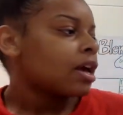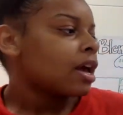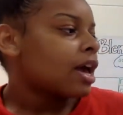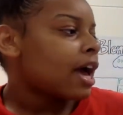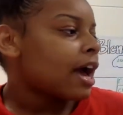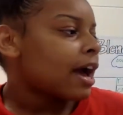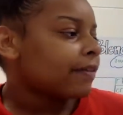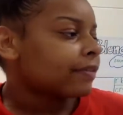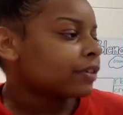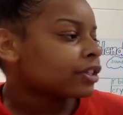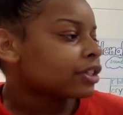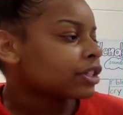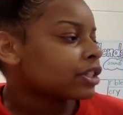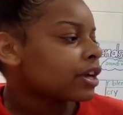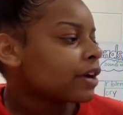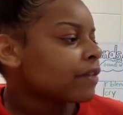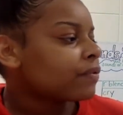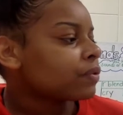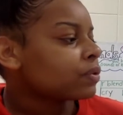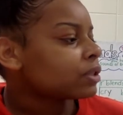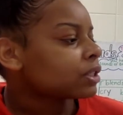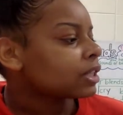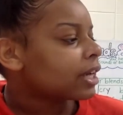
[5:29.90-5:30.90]
After
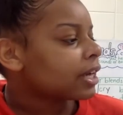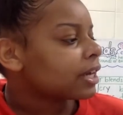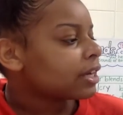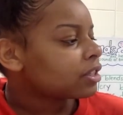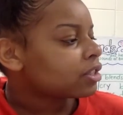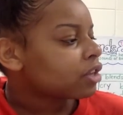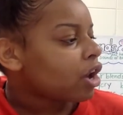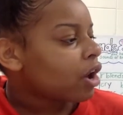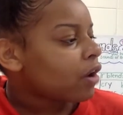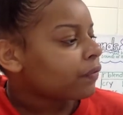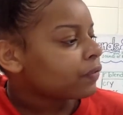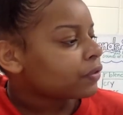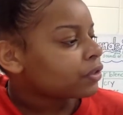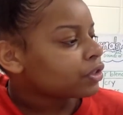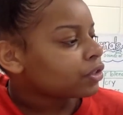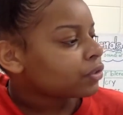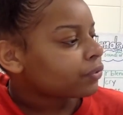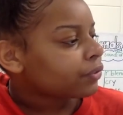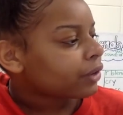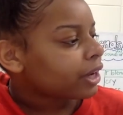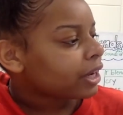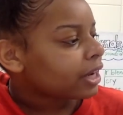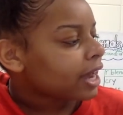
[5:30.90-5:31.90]
several days, Officer
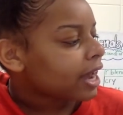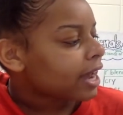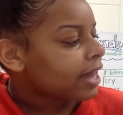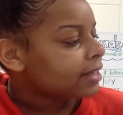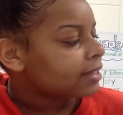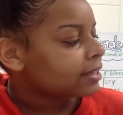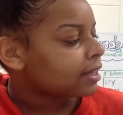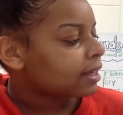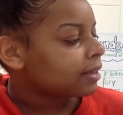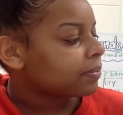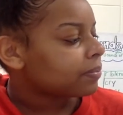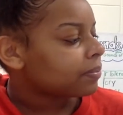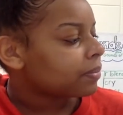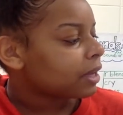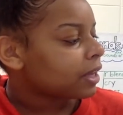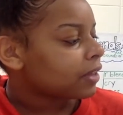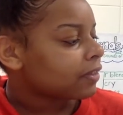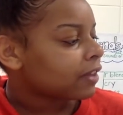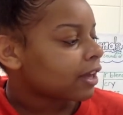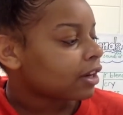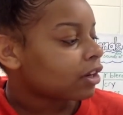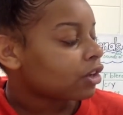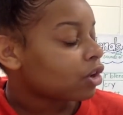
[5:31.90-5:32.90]
Rate had to
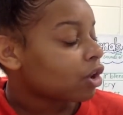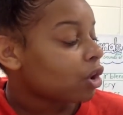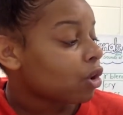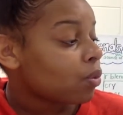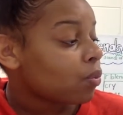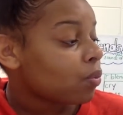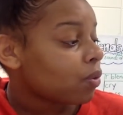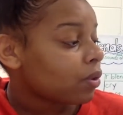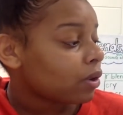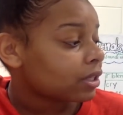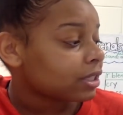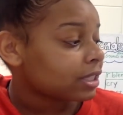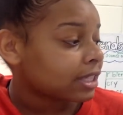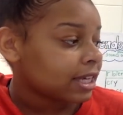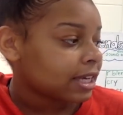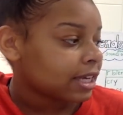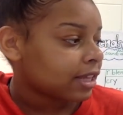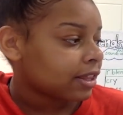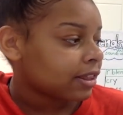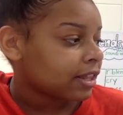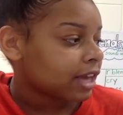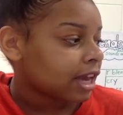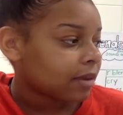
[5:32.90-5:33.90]
admit that no
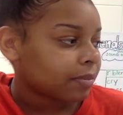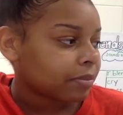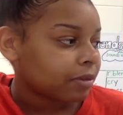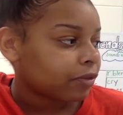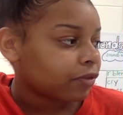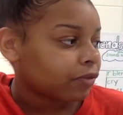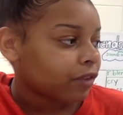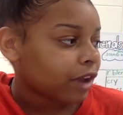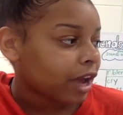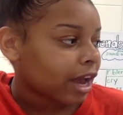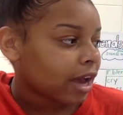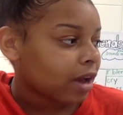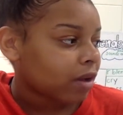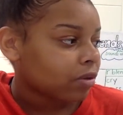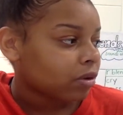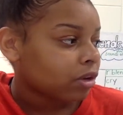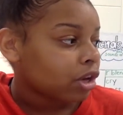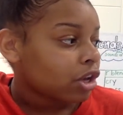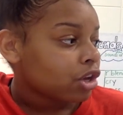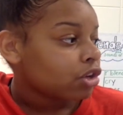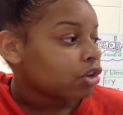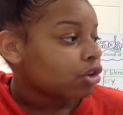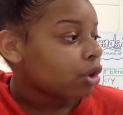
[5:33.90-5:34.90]
teeth had been found,
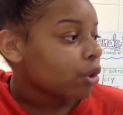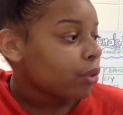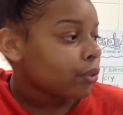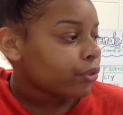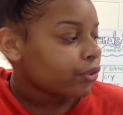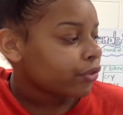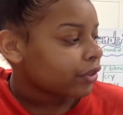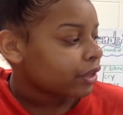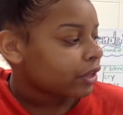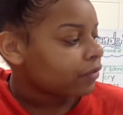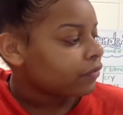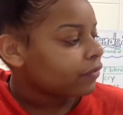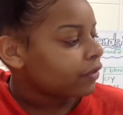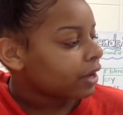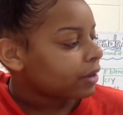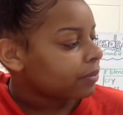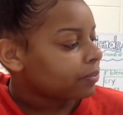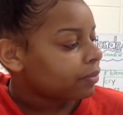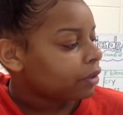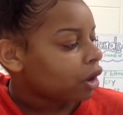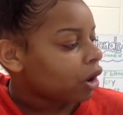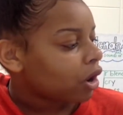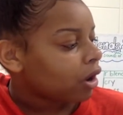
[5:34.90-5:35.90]
no thief
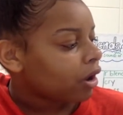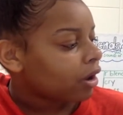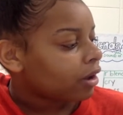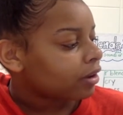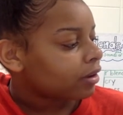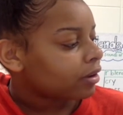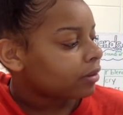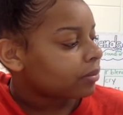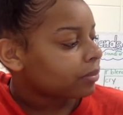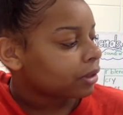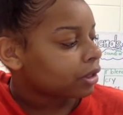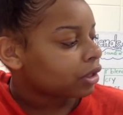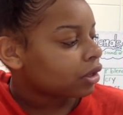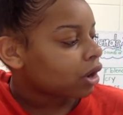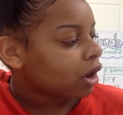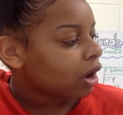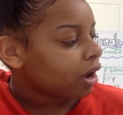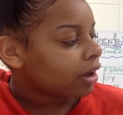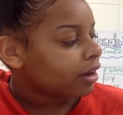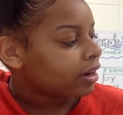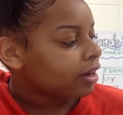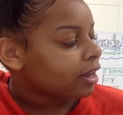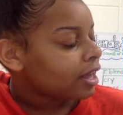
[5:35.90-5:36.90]
had been
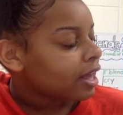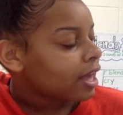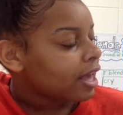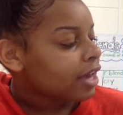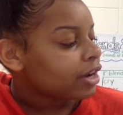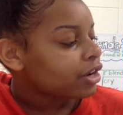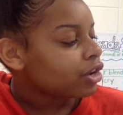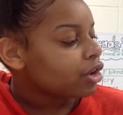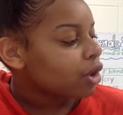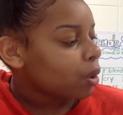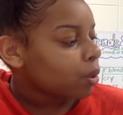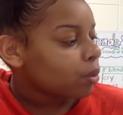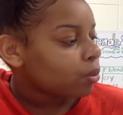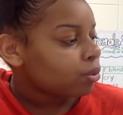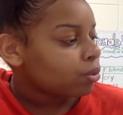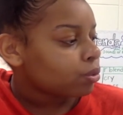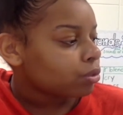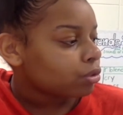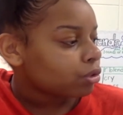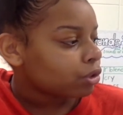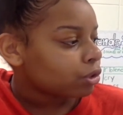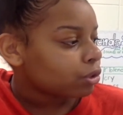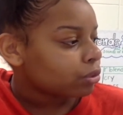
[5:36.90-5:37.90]
caught, and no
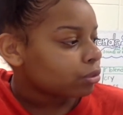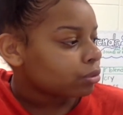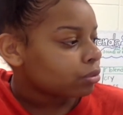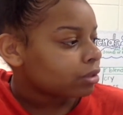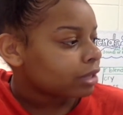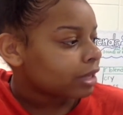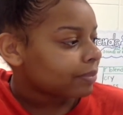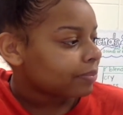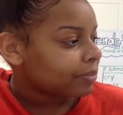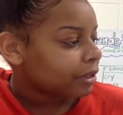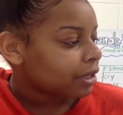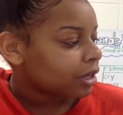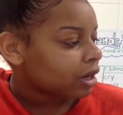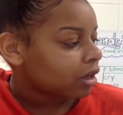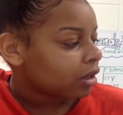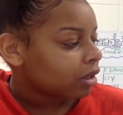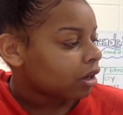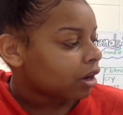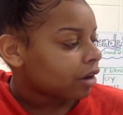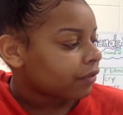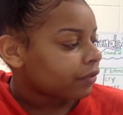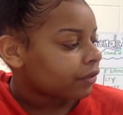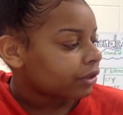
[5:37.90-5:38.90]
new clues had been
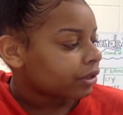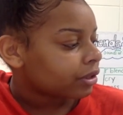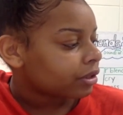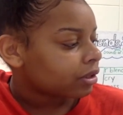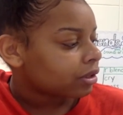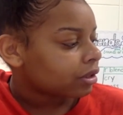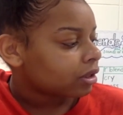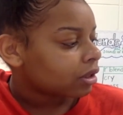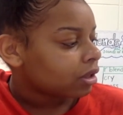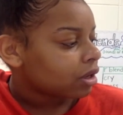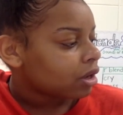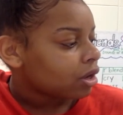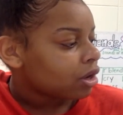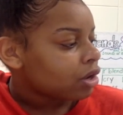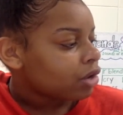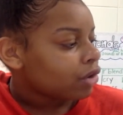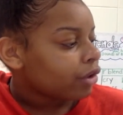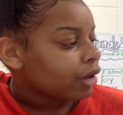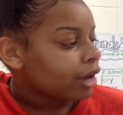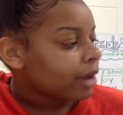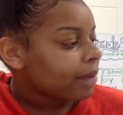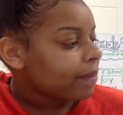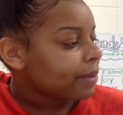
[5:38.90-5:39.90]
uncovered.
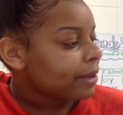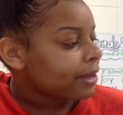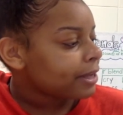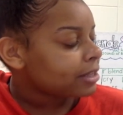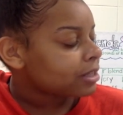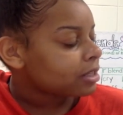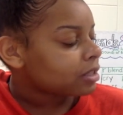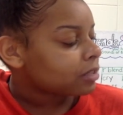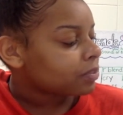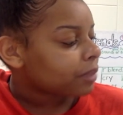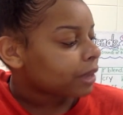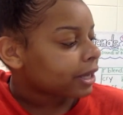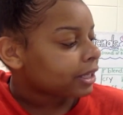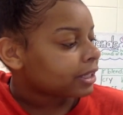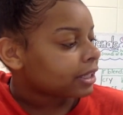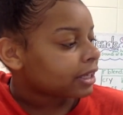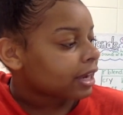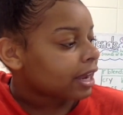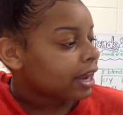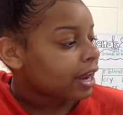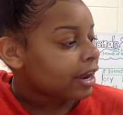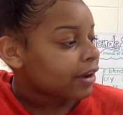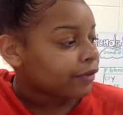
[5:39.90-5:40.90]
Grandpa
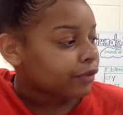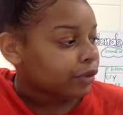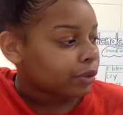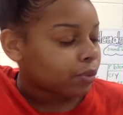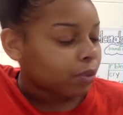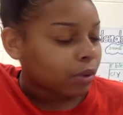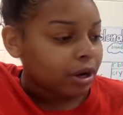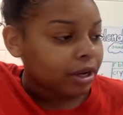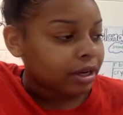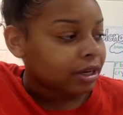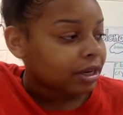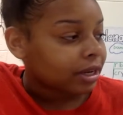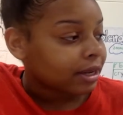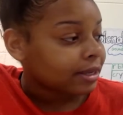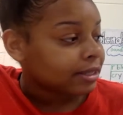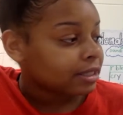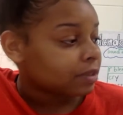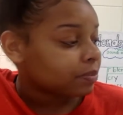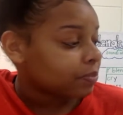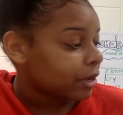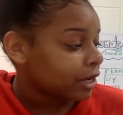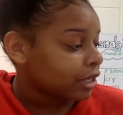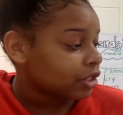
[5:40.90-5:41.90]
suspected everyone,
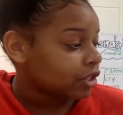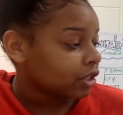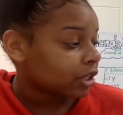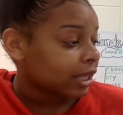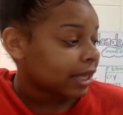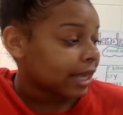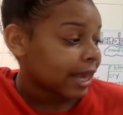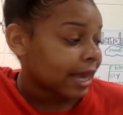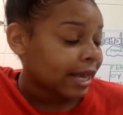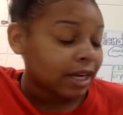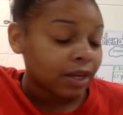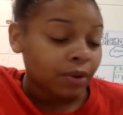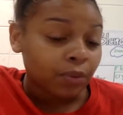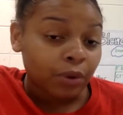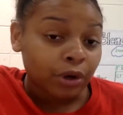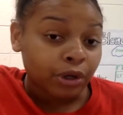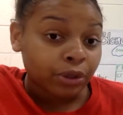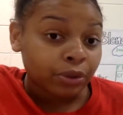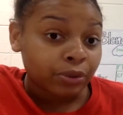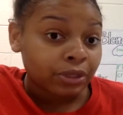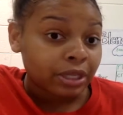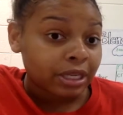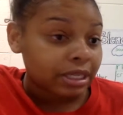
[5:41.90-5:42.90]
especially
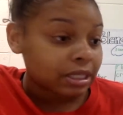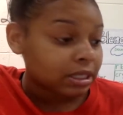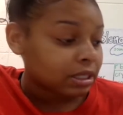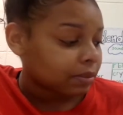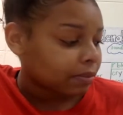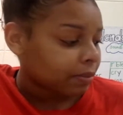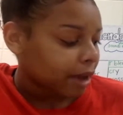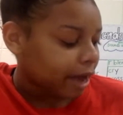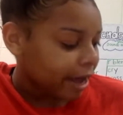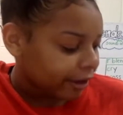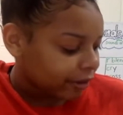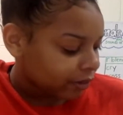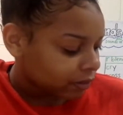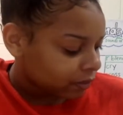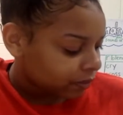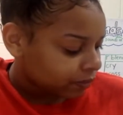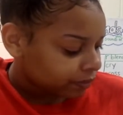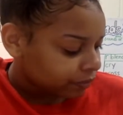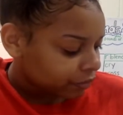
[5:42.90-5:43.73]
anyone who didn't smile.